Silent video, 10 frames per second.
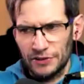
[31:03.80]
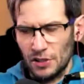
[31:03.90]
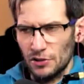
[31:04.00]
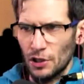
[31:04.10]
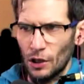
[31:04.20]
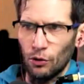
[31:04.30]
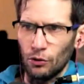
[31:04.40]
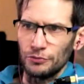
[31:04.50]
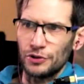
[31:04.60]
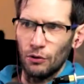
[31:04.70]
So
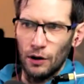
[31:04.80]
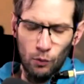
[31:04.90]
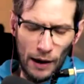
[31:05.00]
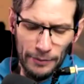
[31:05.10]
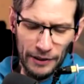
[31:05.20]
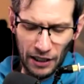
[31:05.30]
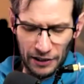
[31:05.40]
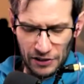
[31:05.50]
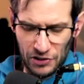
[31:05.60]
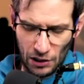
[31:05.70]
a webinar
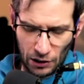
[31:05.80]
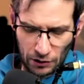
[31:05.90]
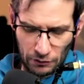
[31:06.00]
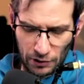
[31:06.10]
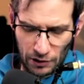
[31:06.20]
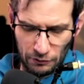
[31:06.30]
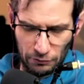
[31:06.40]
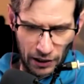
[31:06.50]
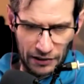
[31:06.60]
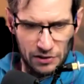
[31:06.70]
is,
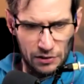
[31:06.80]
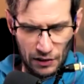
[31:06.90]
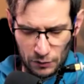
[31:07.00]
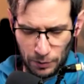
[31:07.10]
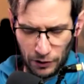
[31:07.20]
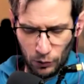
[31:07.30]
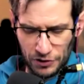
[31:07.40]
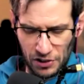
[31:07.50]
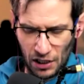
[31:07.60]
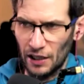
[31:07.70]
as Peter was
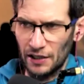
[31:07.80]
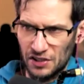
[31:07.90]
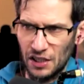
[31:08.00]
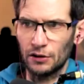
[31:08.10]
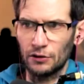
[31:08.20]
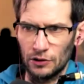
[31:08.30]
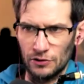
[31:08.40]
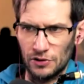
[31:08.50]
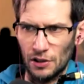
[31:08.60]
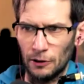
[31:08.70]
saying, a synchronous
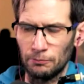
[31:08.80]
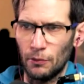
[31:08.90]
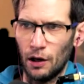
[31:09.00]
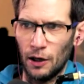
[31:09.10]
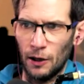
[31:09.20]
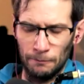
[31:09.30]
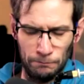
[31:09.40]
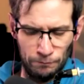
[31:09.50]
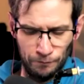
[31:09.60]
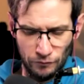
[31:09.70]

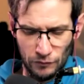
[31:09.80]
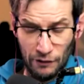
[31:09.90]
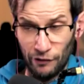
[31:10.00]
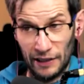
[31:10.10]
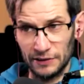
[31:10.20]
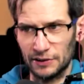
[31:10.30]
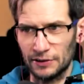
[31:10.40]
event.